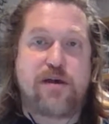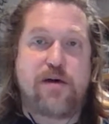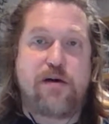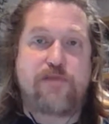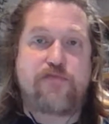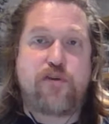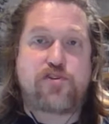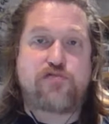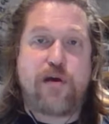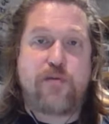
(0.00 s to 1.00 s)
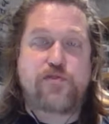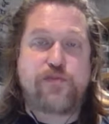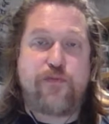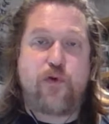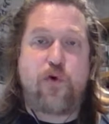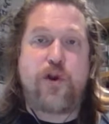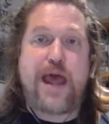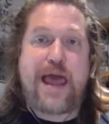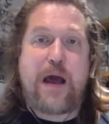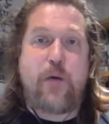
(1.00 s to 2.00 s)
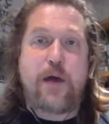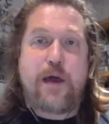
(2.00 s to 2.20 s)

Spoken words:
of Crossroads 4 now,